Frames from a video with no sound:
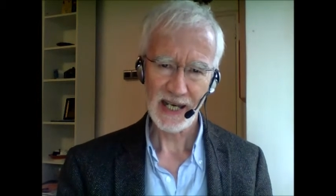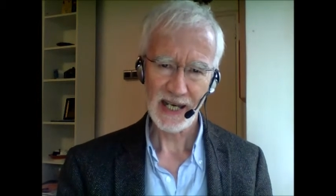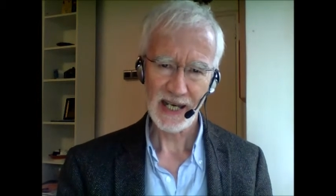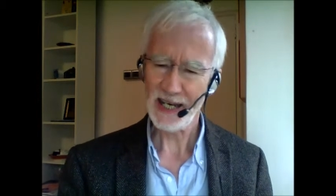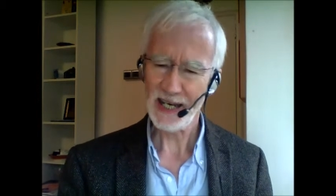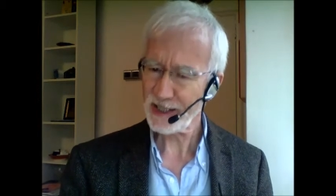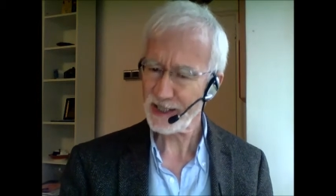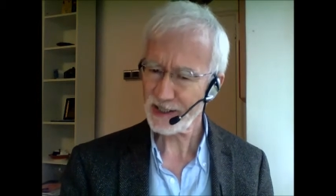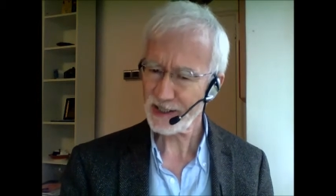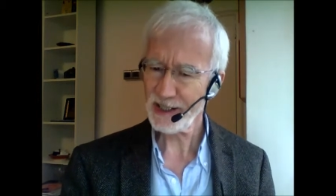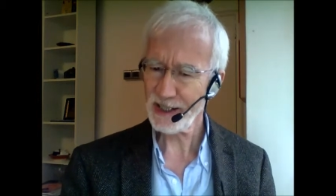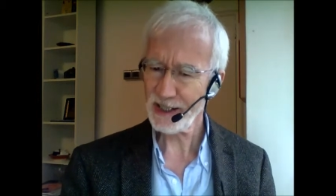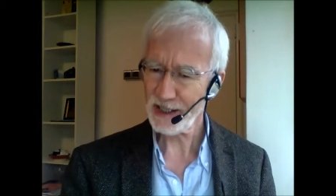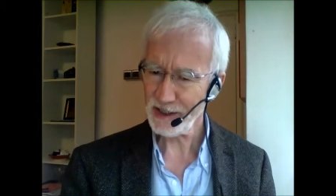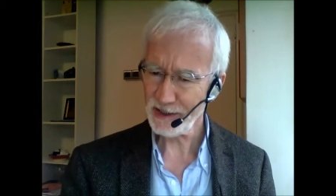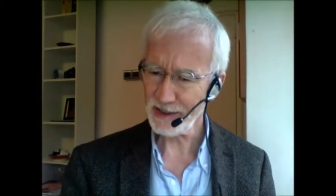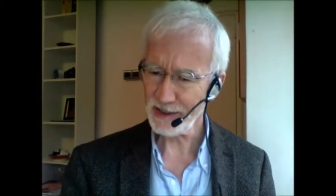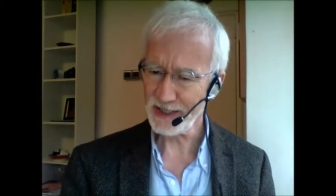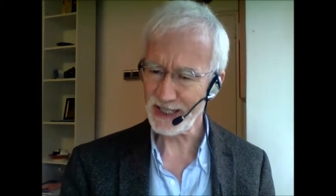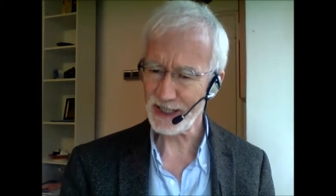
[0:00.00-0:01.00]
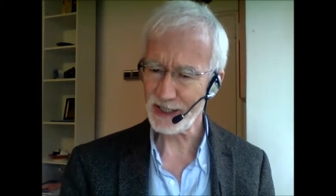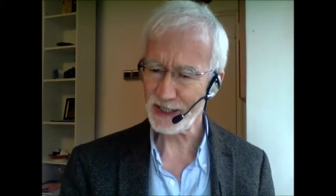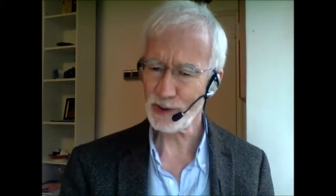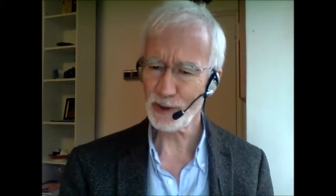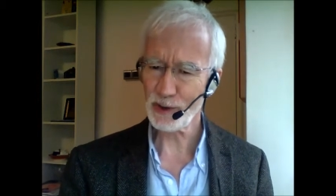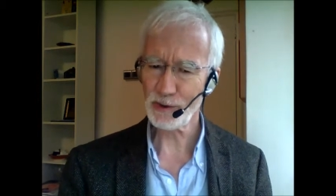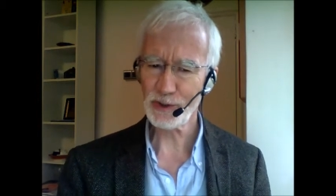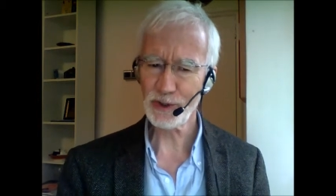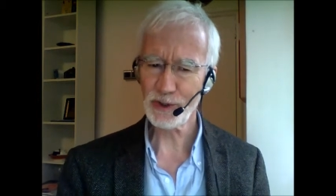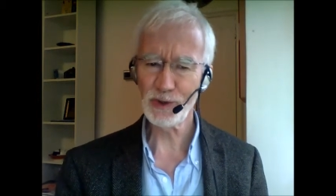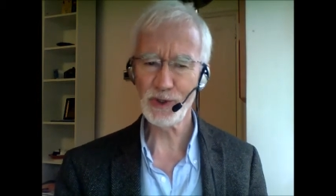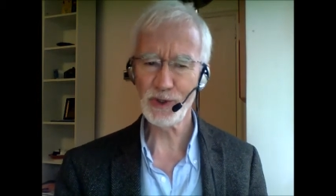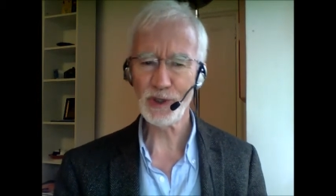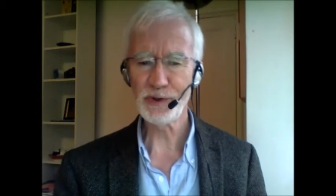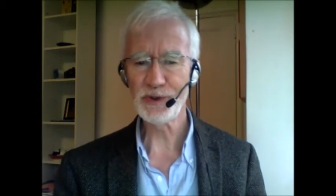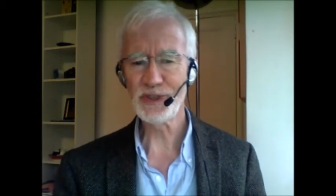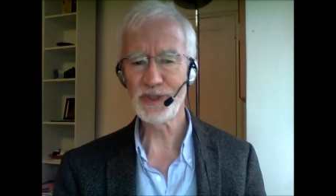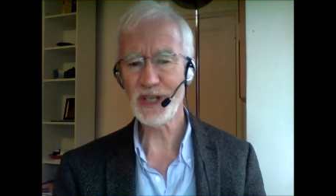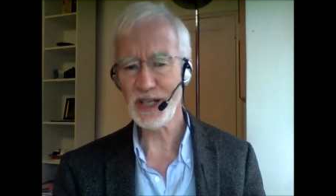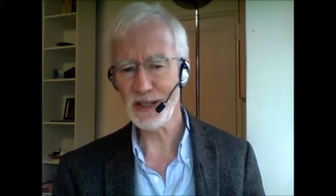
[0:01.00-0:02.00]
A little earlier, Dr.
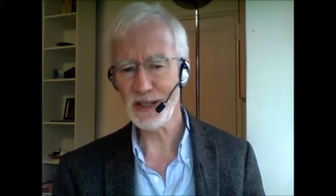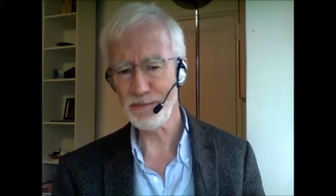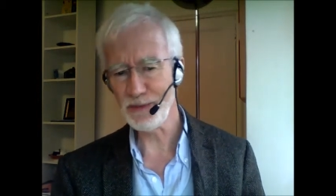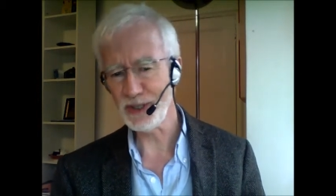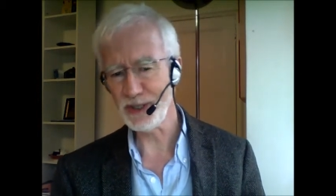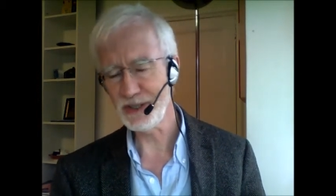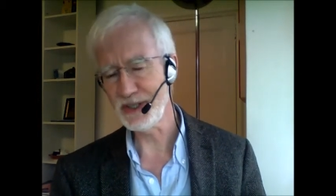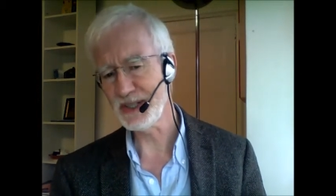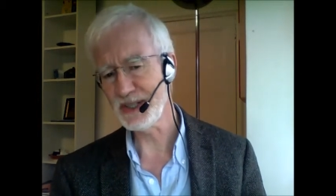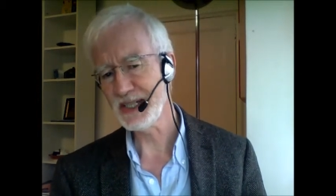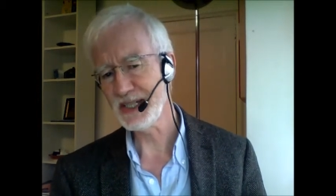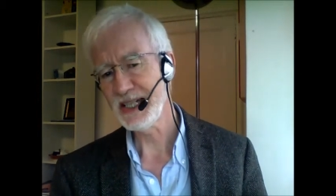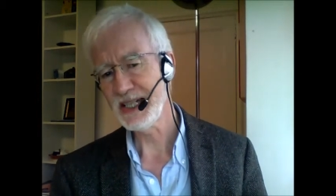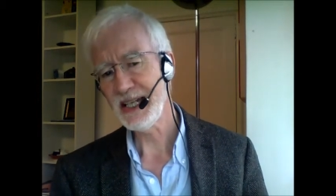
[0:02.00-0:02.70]
John Diamond